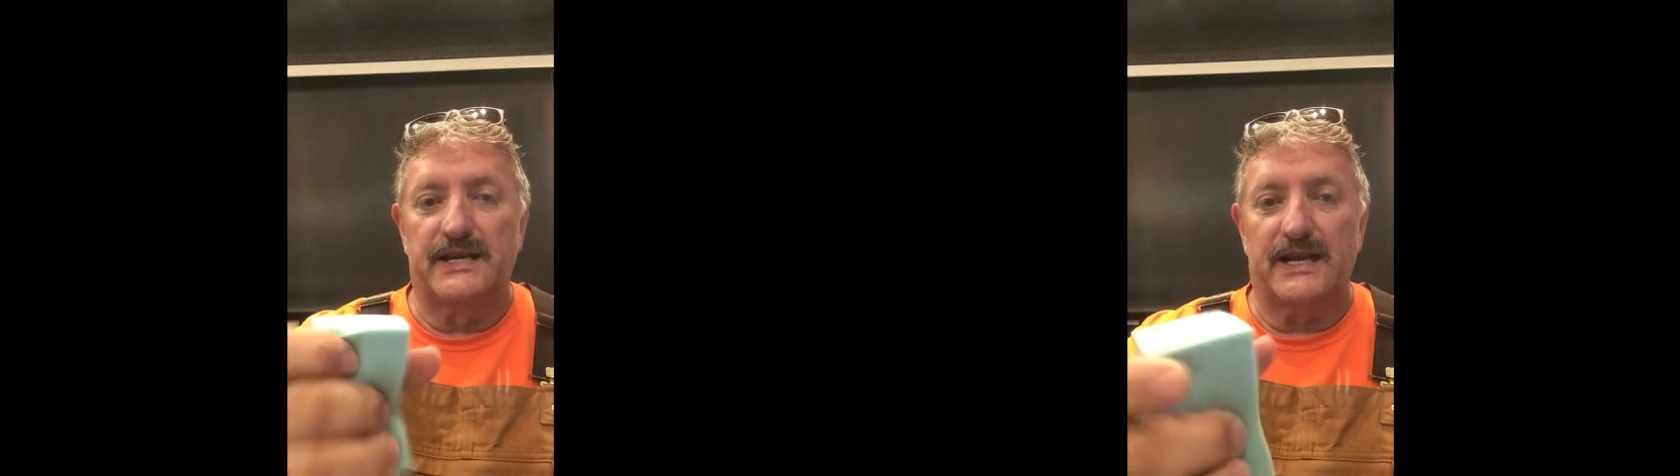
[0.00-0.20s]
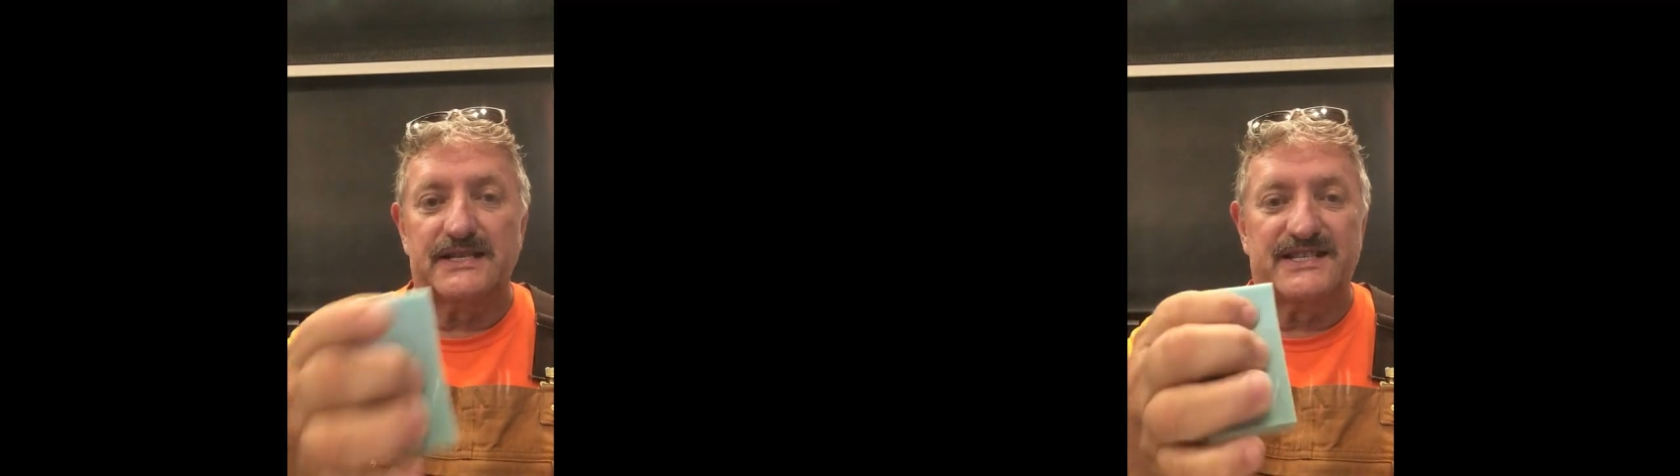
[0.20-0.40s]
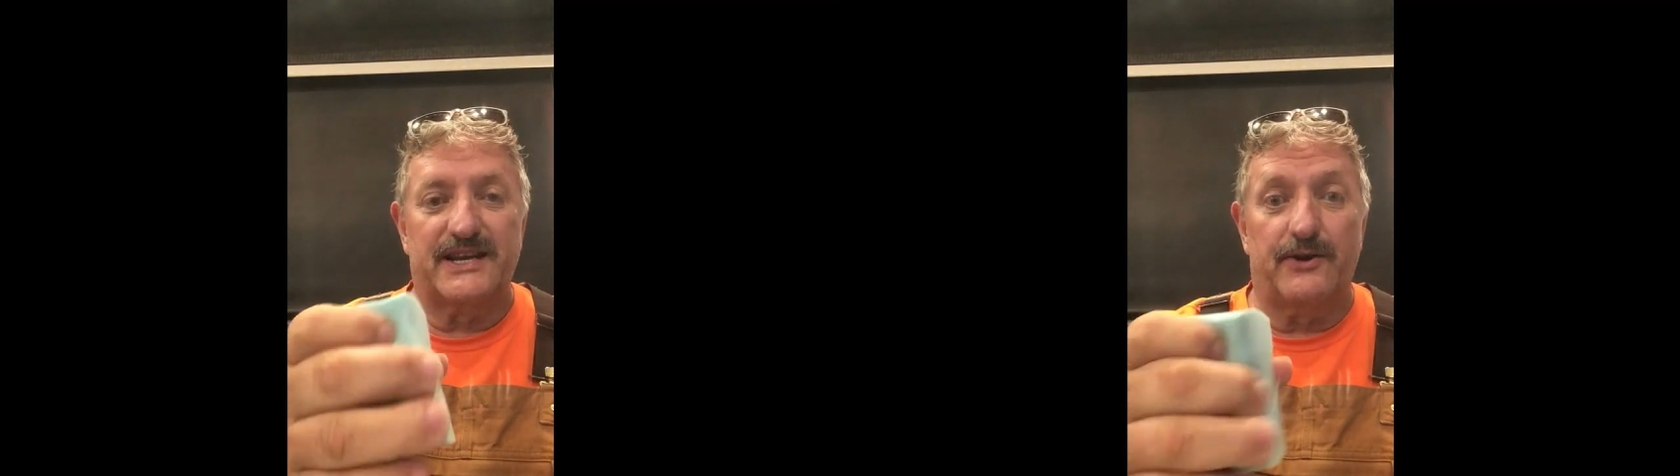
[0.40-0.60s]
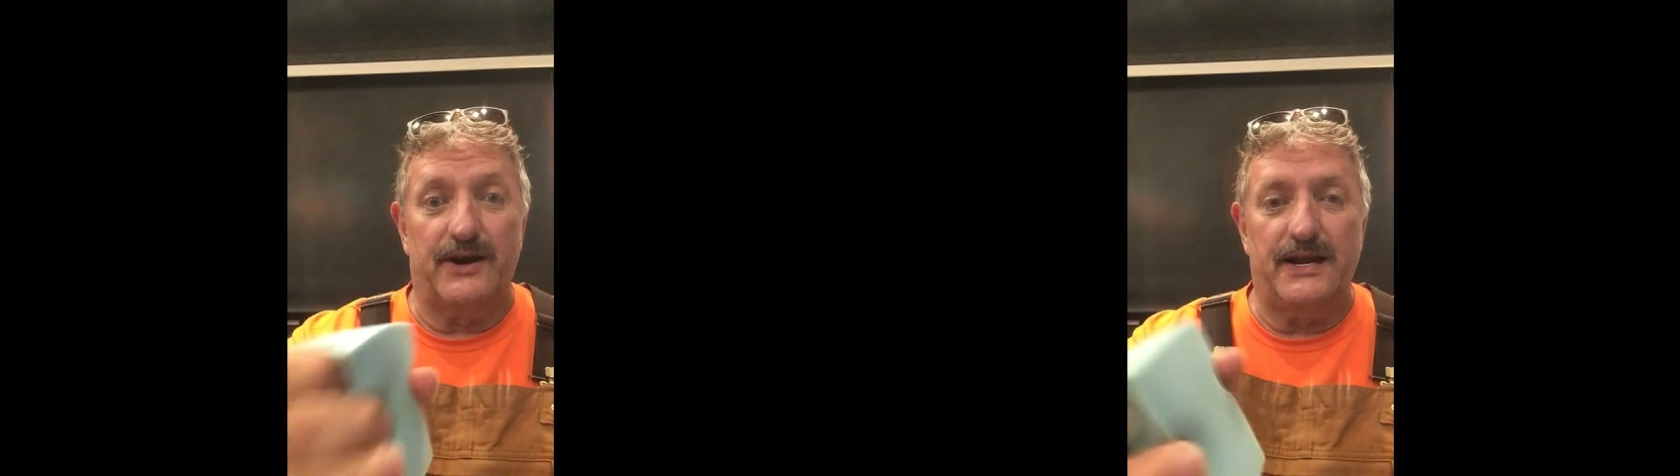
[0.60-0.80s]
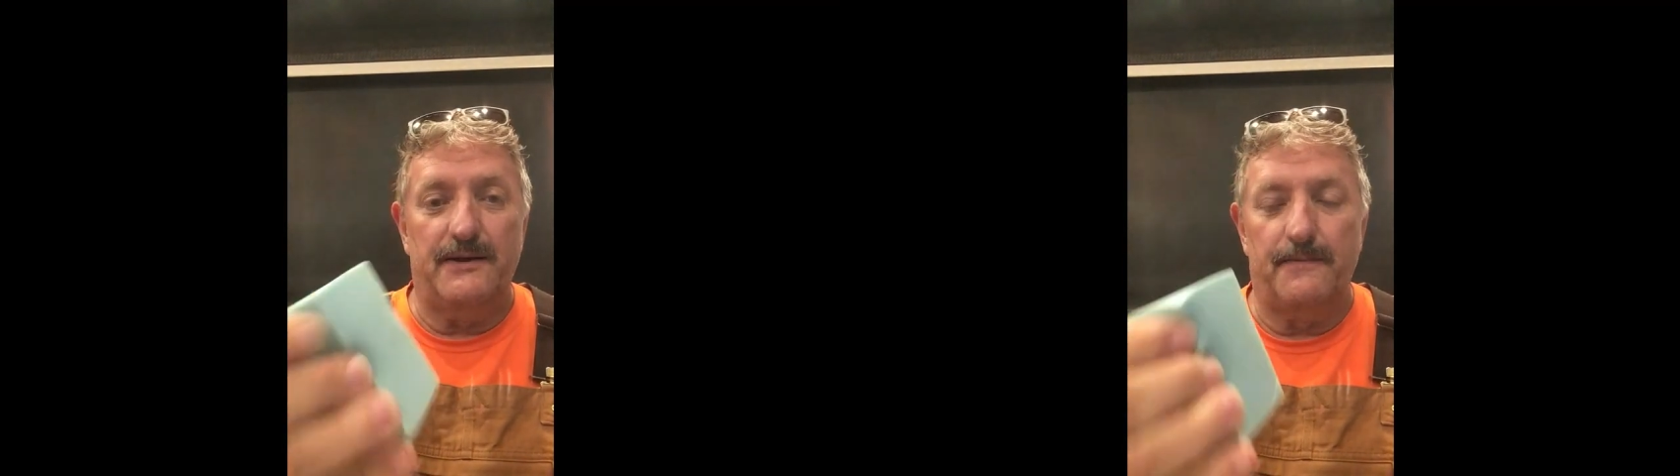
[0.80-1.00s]

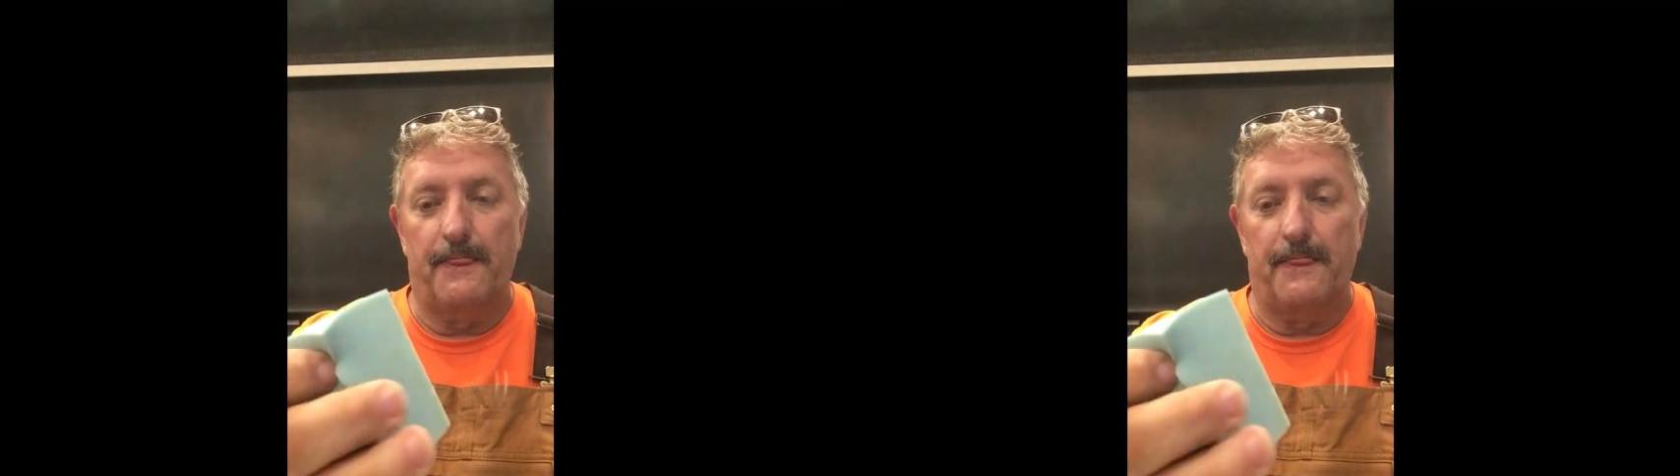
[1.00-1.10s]
dexterity